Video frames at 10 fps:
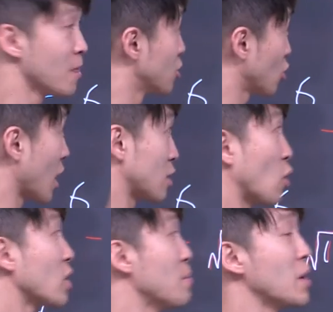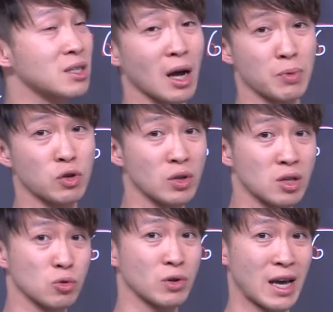So guys, don't get mixed up between
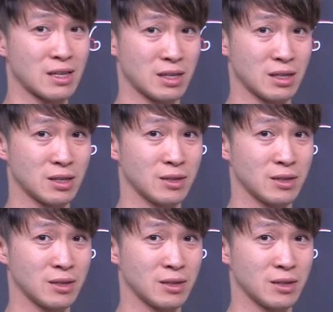these two cases.